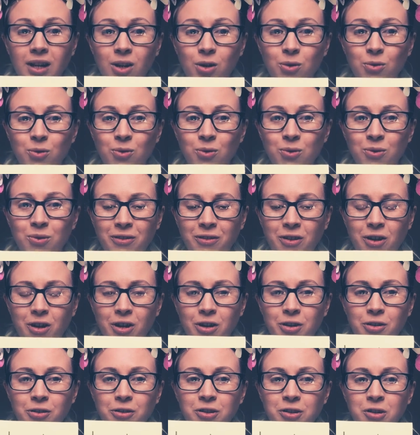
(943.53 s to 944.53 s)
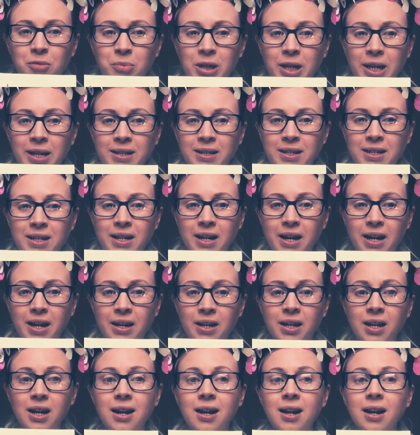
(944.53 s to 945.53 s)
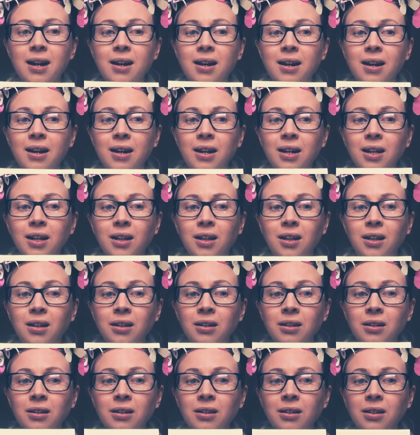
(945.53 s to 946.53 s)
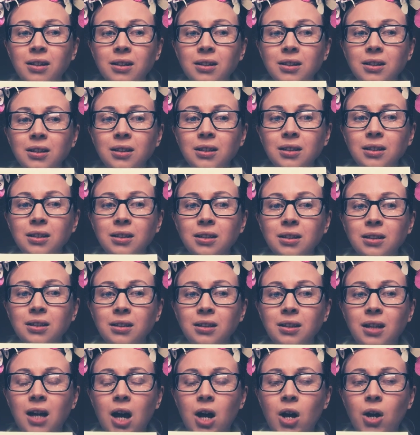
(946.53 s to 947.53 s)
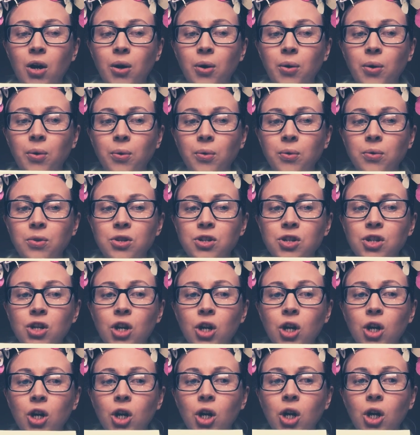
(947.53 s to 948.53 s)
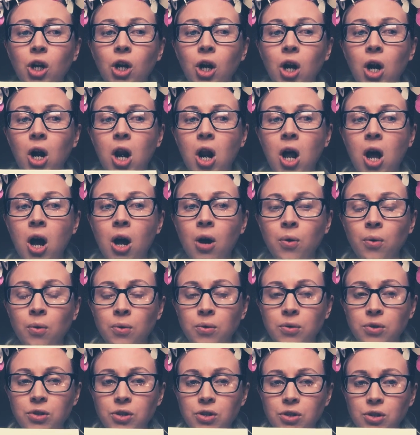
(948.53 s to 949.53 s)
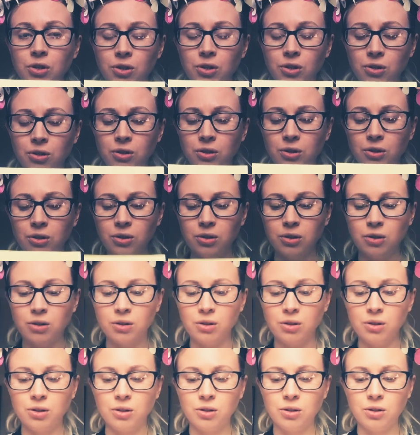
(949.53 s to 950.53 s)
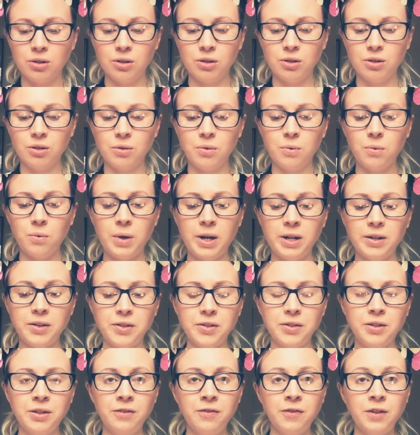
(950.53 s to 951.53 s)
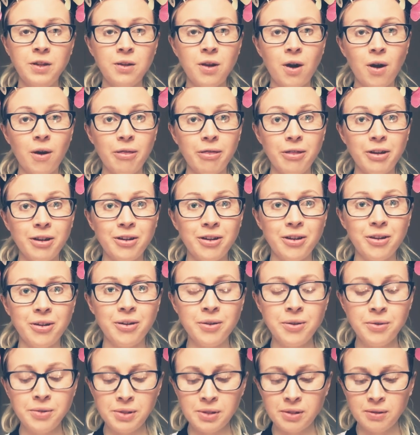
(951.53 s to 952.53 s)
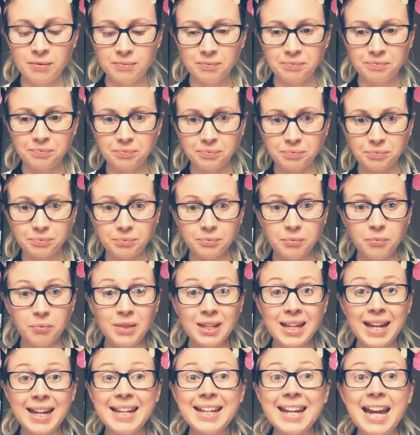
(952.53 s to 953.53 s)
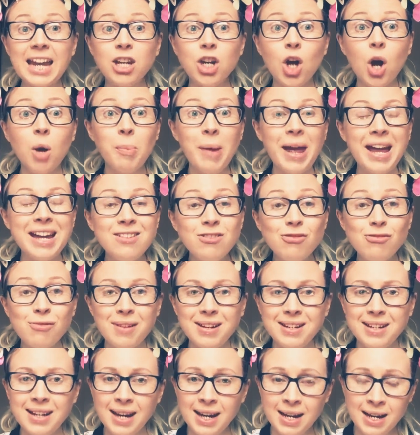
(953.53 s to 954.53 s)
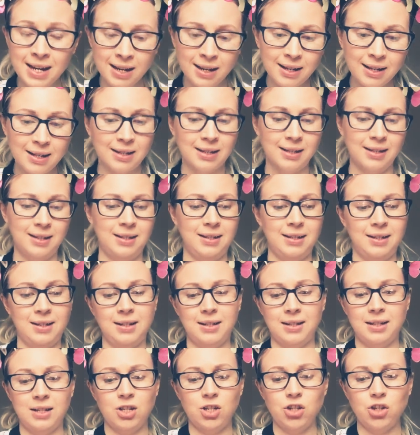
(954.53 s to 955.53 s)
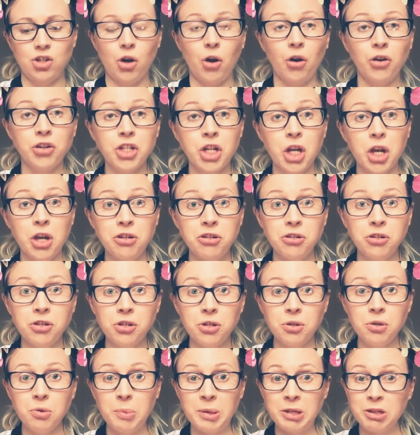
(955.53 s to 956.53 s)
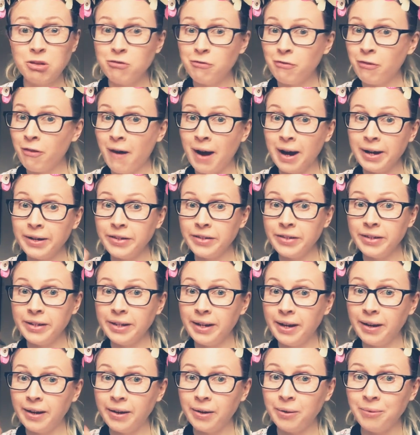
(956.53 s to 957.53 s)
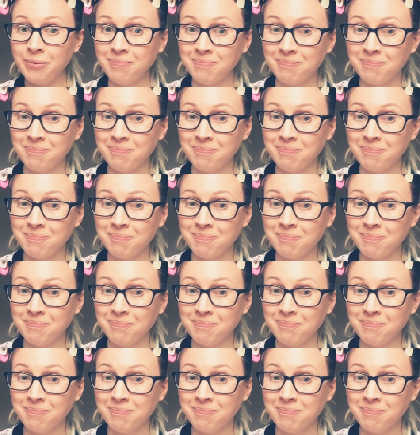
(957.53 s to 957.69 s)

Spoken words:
Oh, we've got another blend here. Gloat, gloat. Well done if you got those. Get your pens ready. It's your turn to do a bit of writing now.